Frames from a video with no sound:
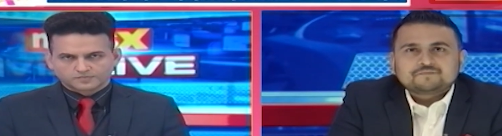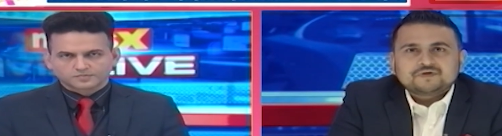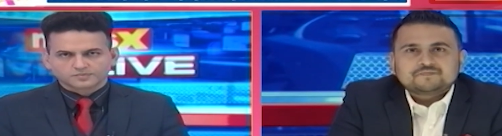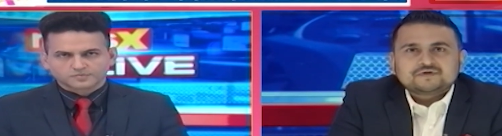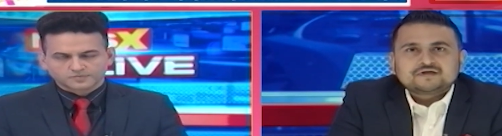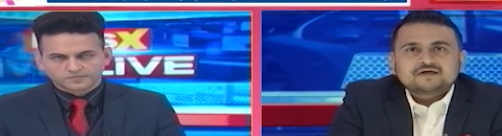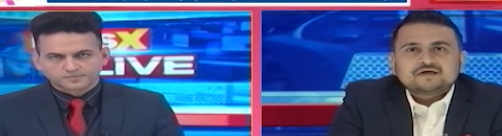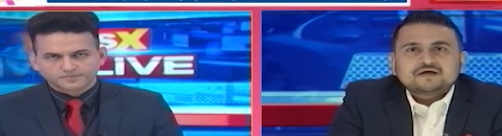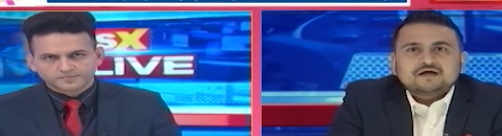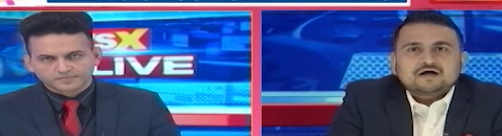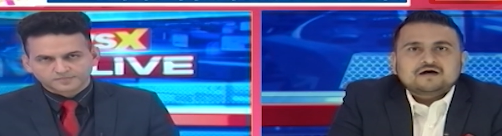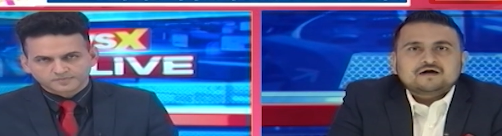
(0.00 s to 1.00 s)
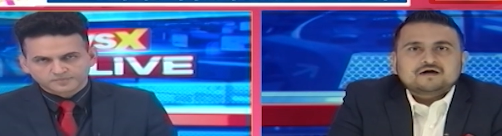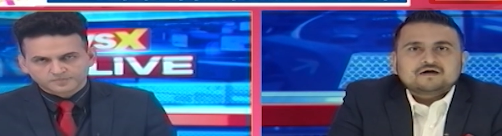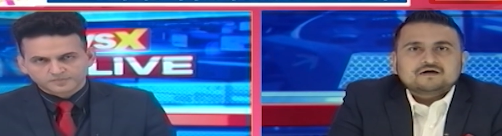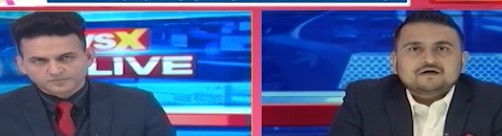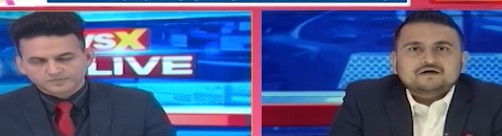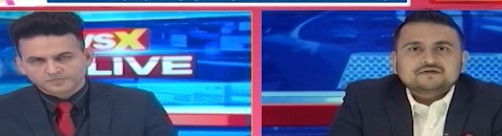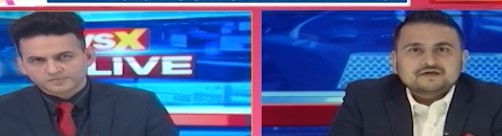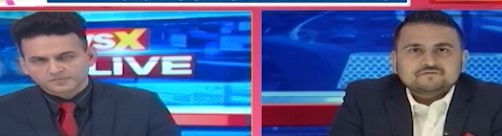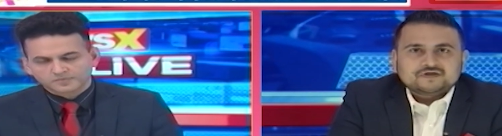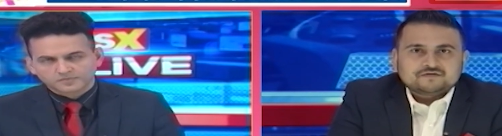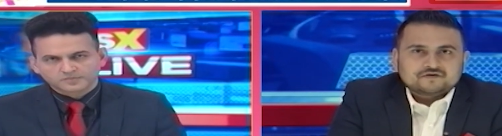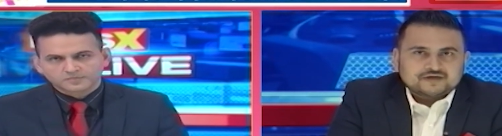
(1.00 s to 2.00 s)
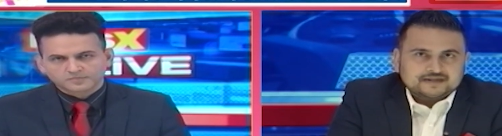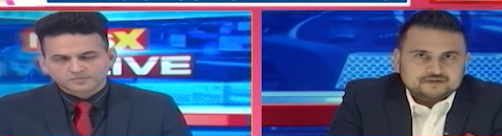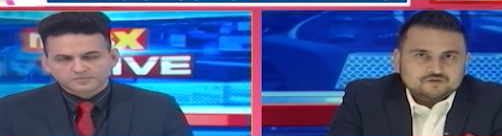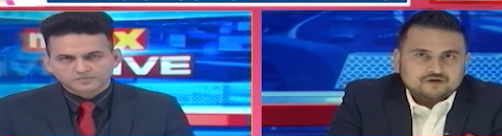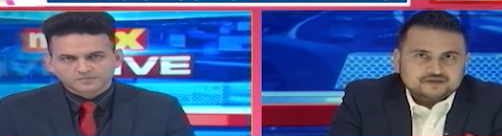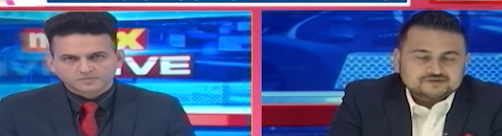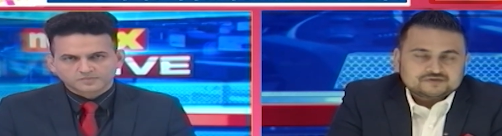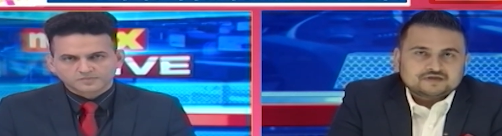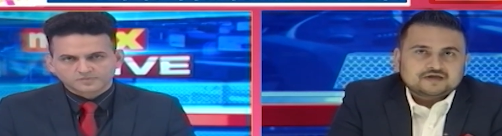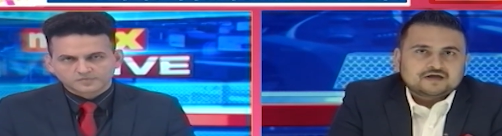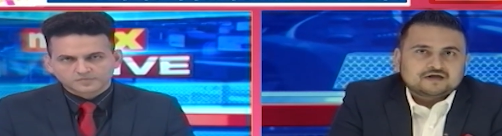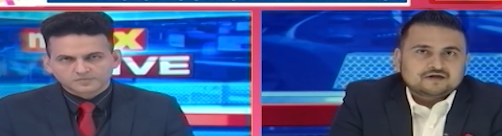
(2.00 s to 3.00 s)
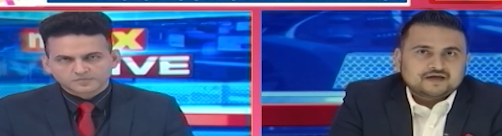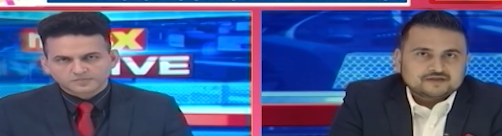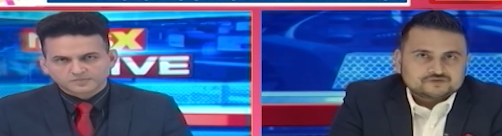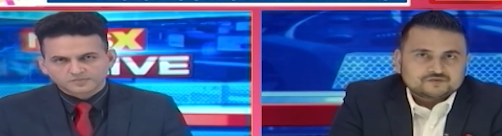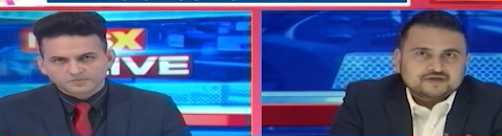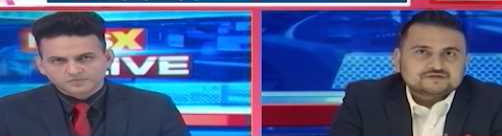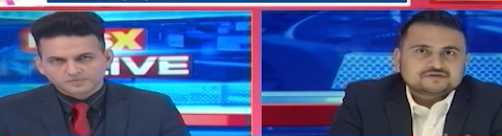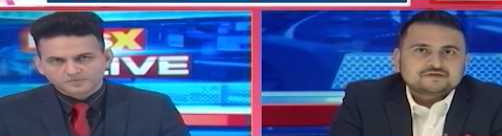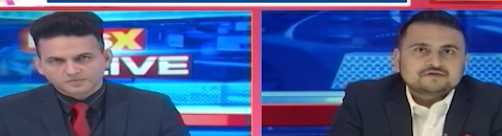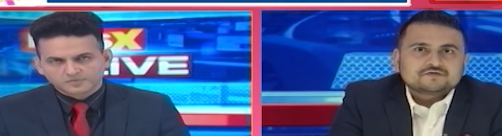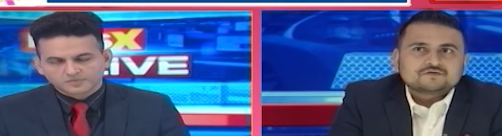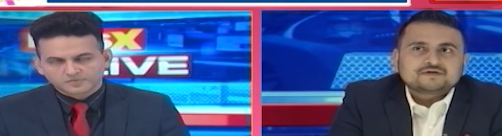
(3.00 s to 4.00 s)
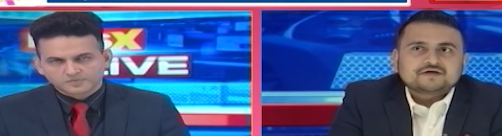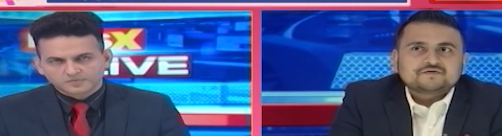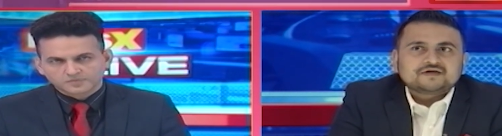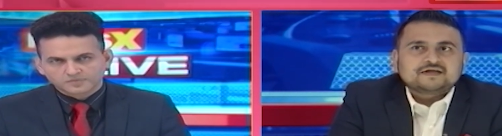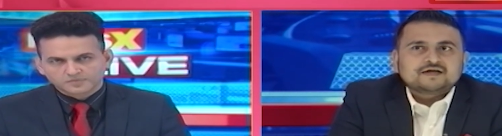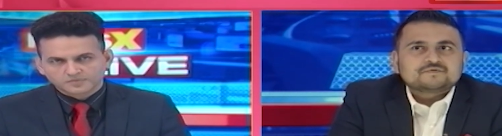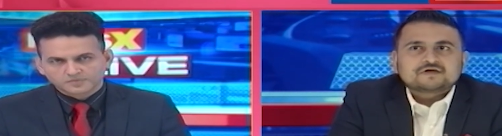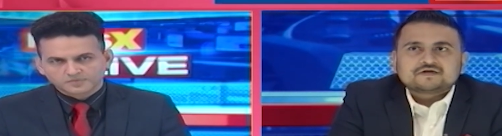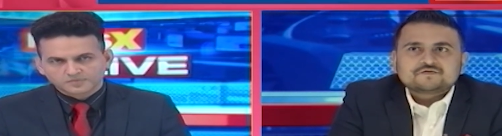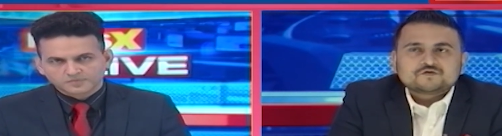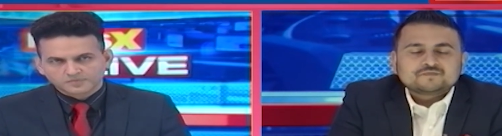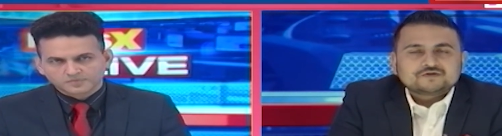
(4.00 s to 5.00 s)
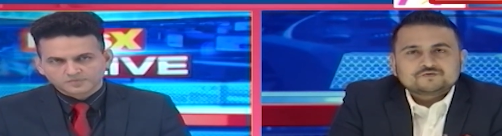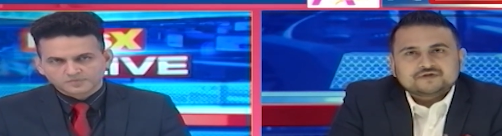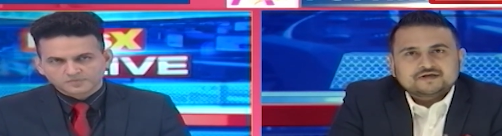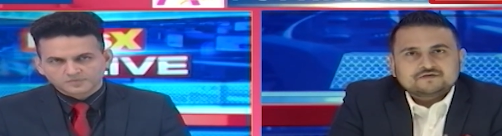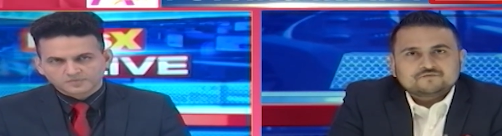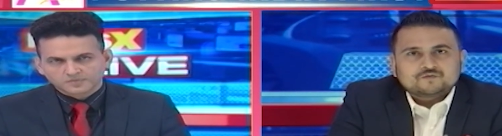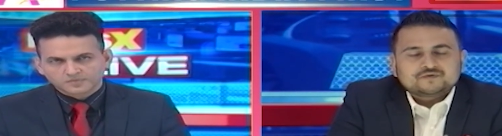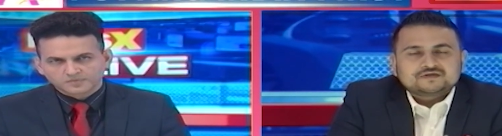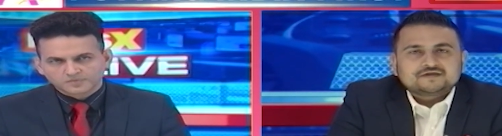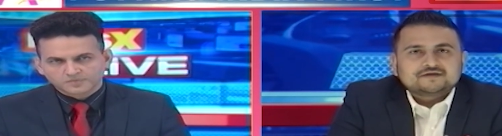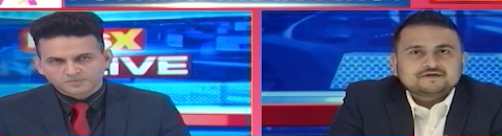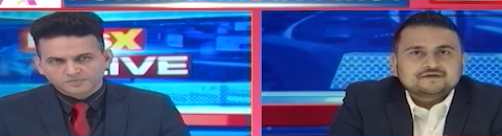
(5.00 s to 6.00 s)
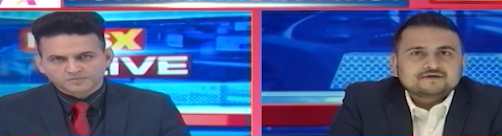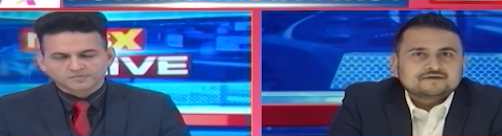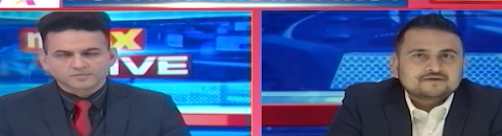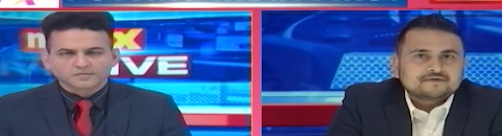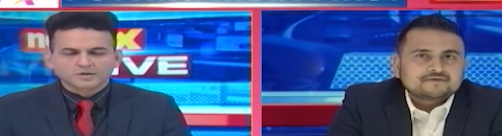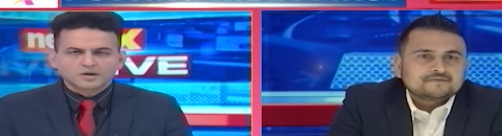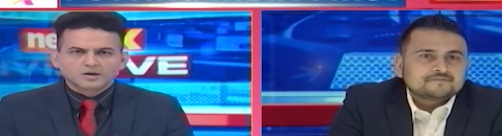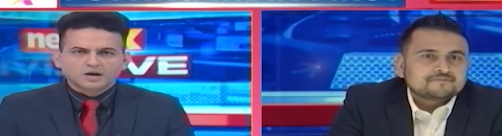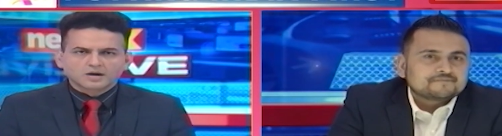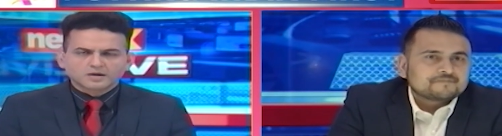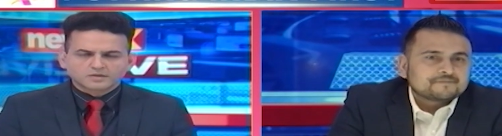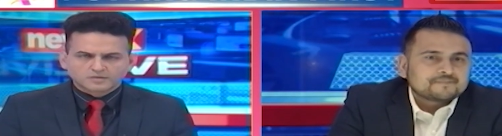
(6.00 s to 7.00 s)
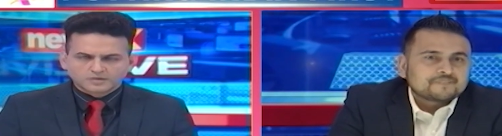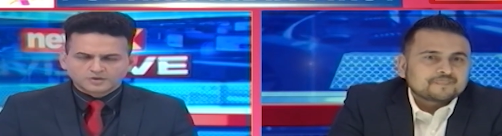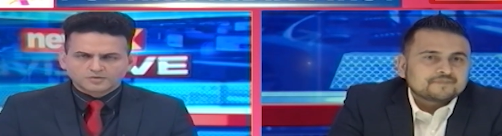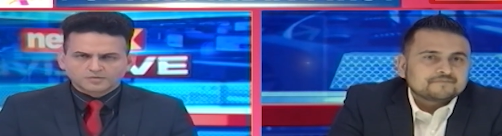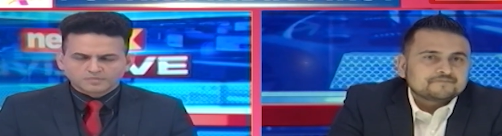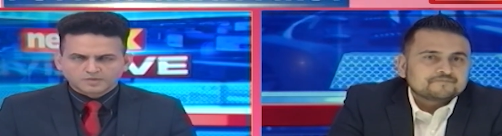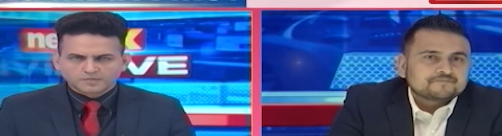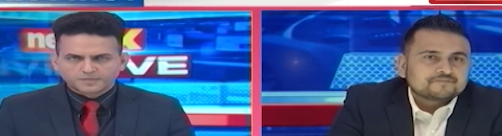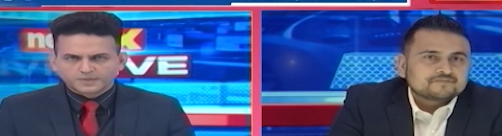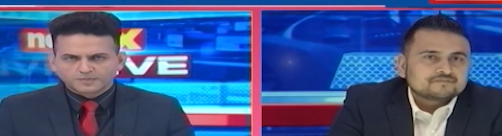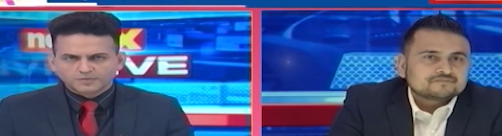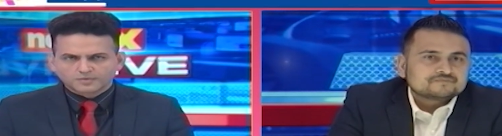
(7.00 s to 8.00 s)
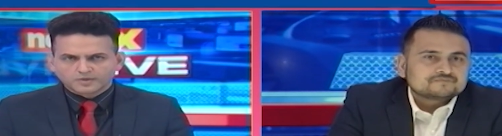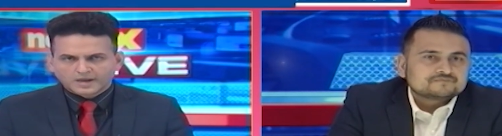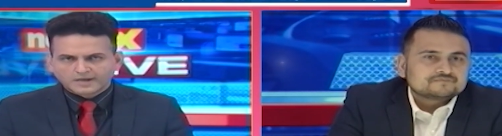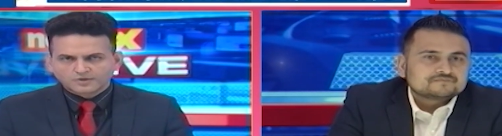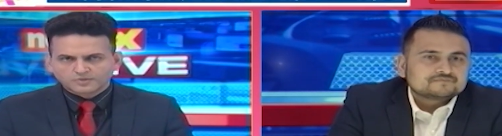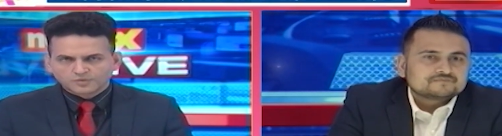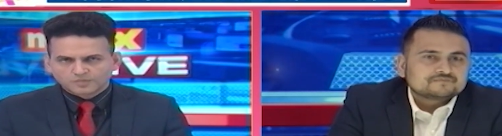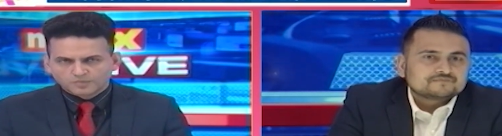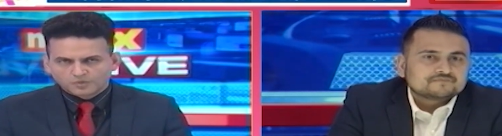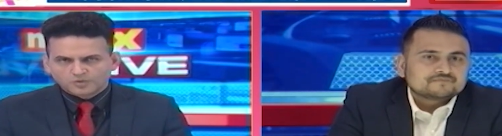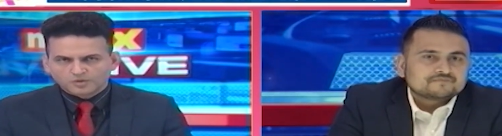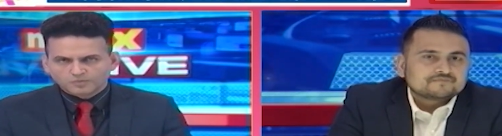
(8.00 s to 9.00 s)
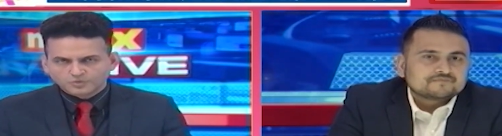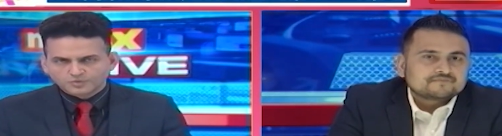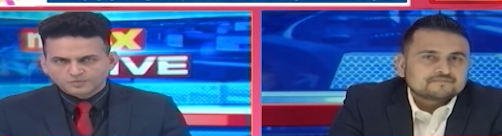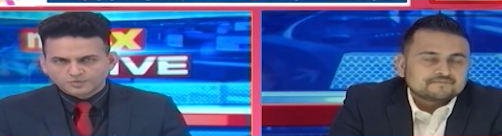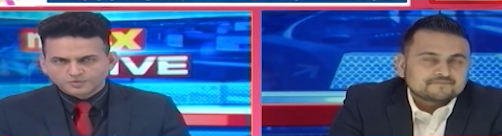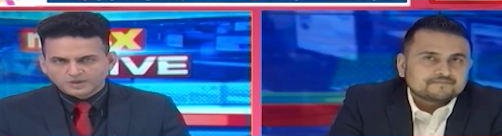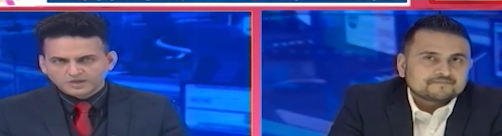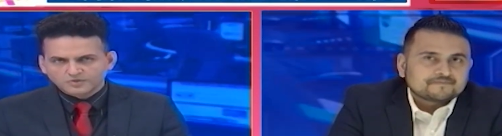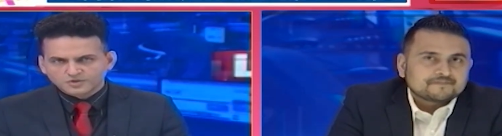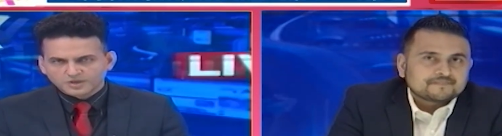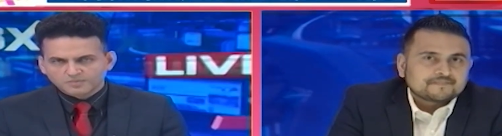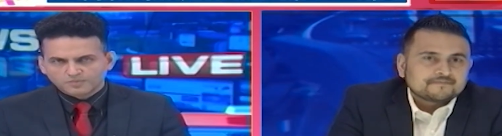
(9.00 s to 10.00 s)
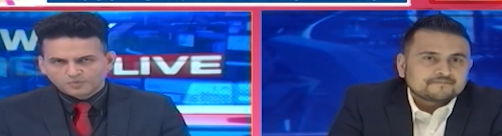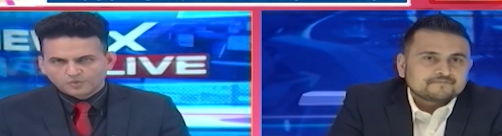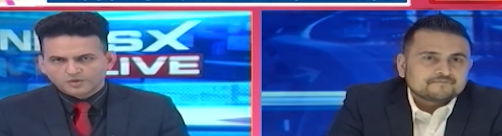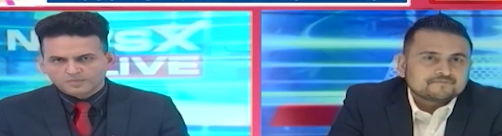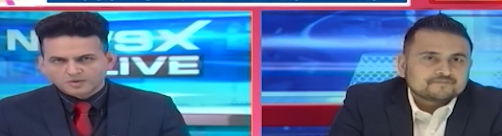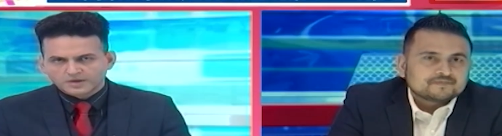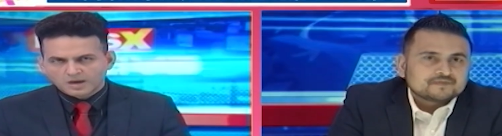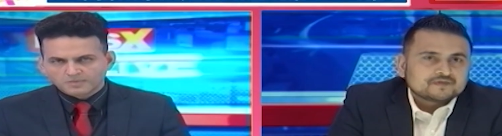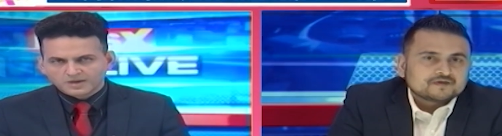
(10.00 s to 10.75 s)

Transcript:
Speaker 1: people giving the right knowledge, education. So that really helps the consumer to take it forward.
Speaker 2: Hmm. Ankit, you know, people would like to know more. Would you like to share more about Diamond